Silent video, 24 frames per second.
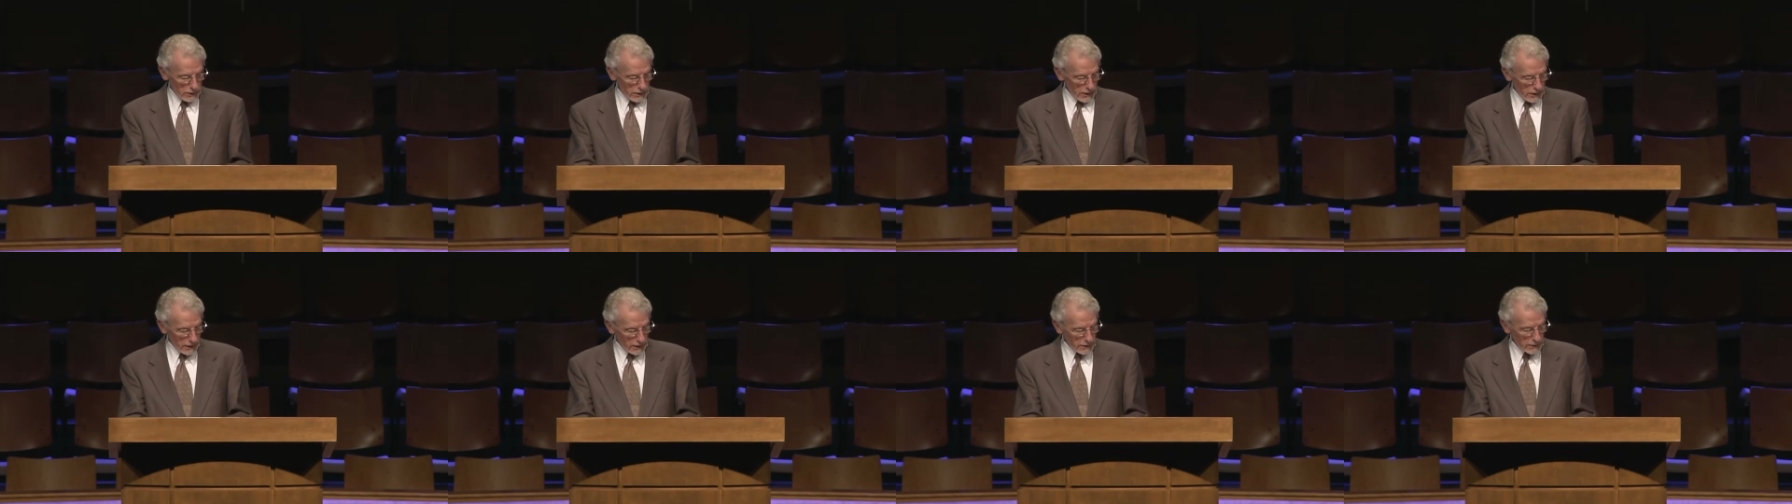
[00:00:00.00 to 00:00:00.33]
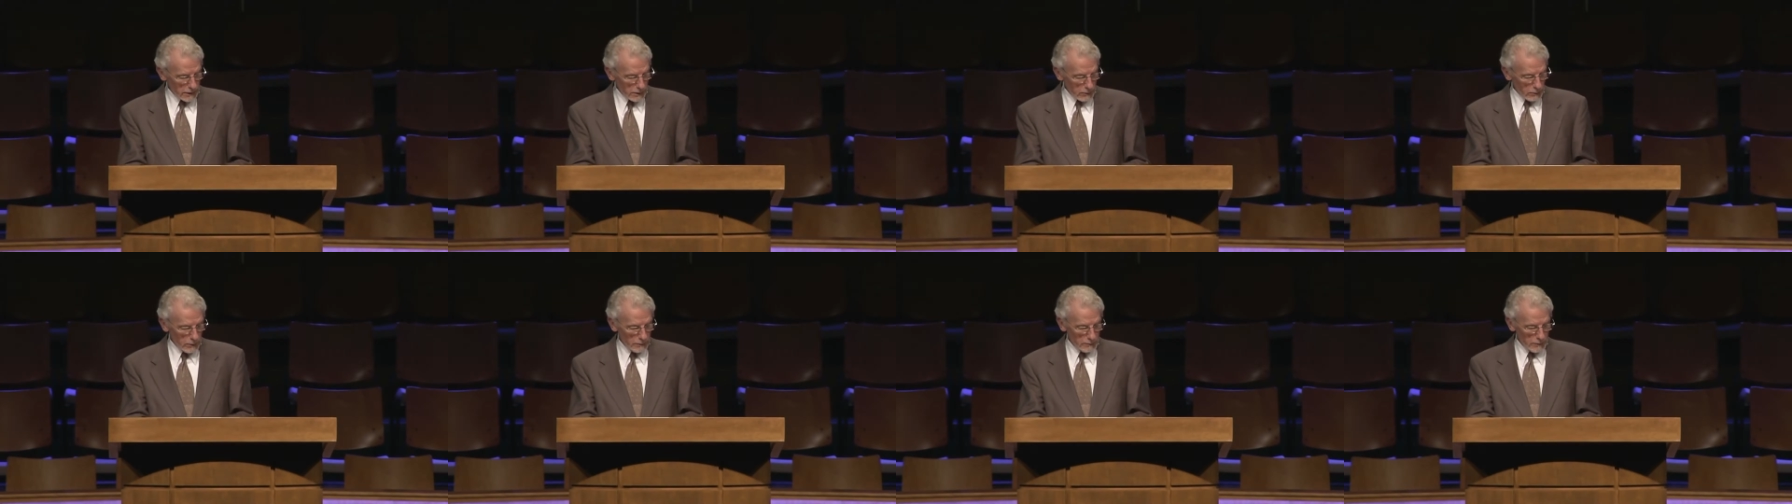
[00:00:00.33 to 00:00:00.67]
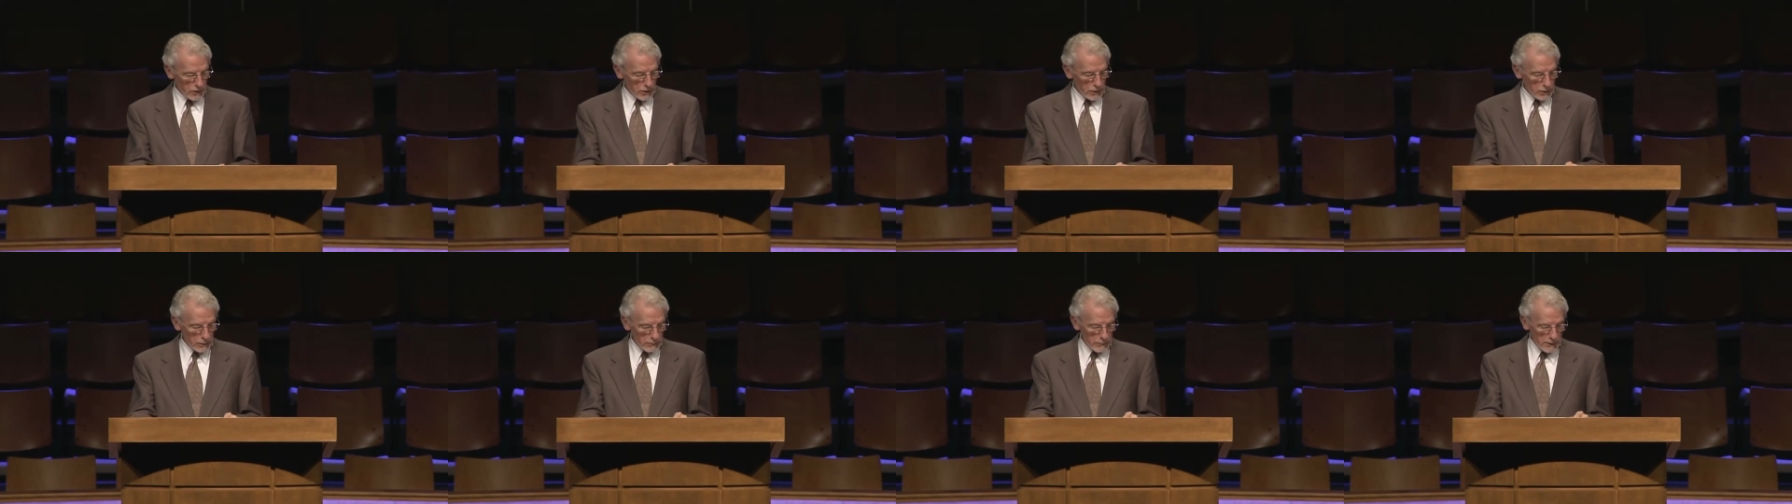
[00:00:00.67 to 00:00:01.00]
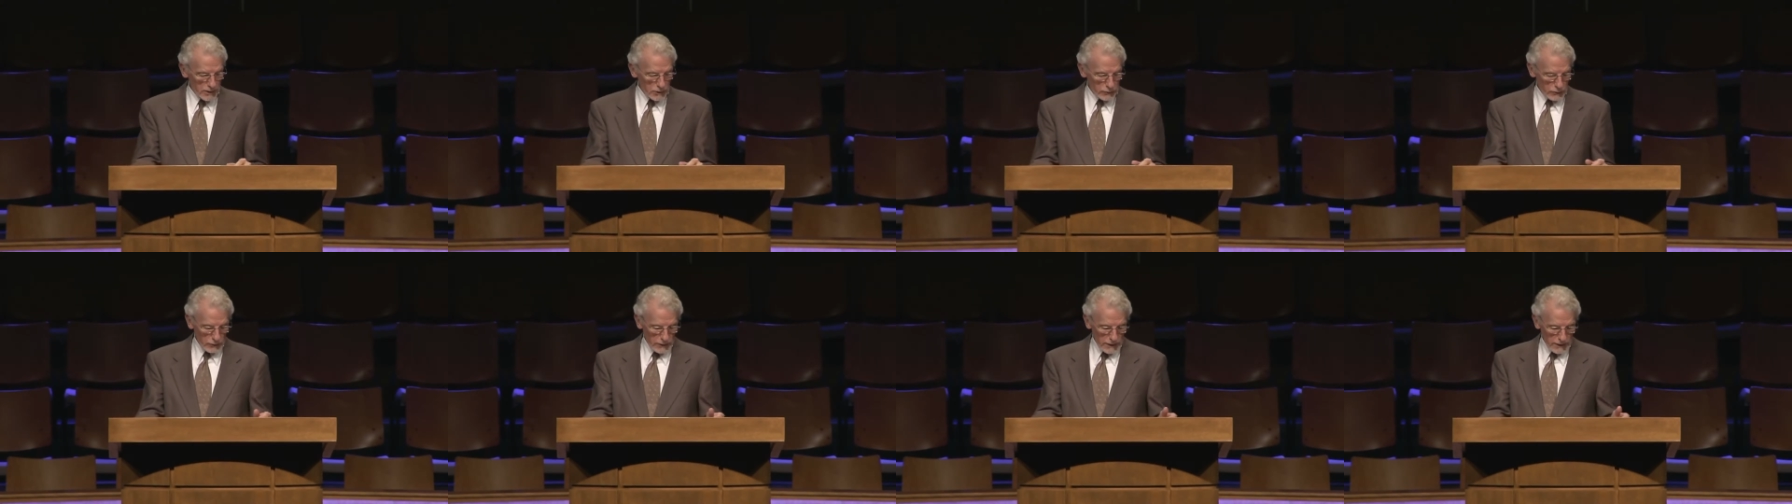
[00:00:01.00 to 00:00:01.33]
The younger women are to be
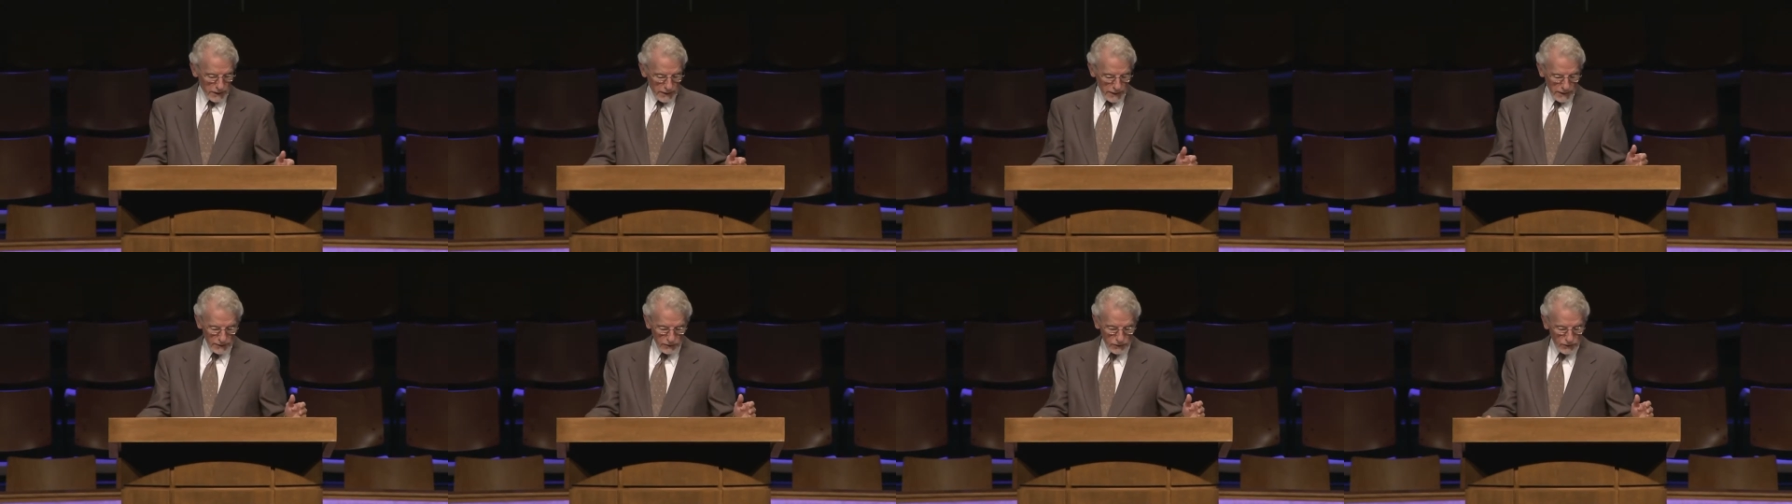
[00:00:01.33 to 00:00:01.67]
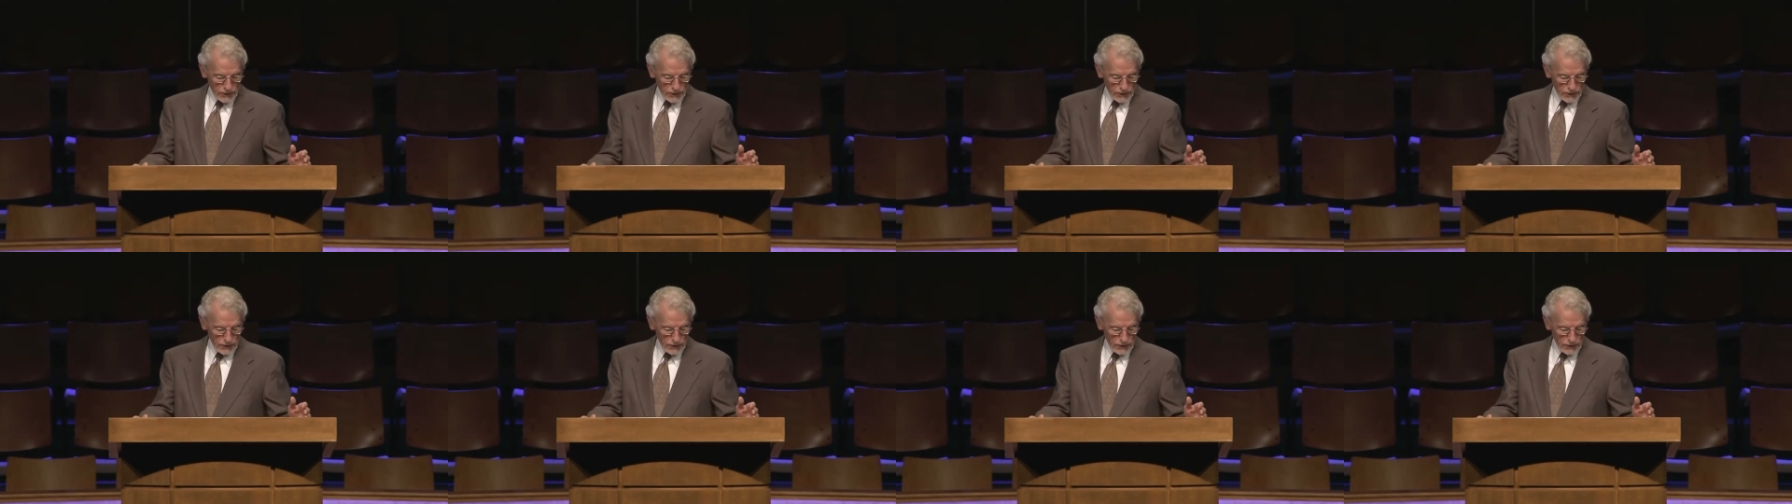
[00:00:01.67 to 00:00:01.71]
treated as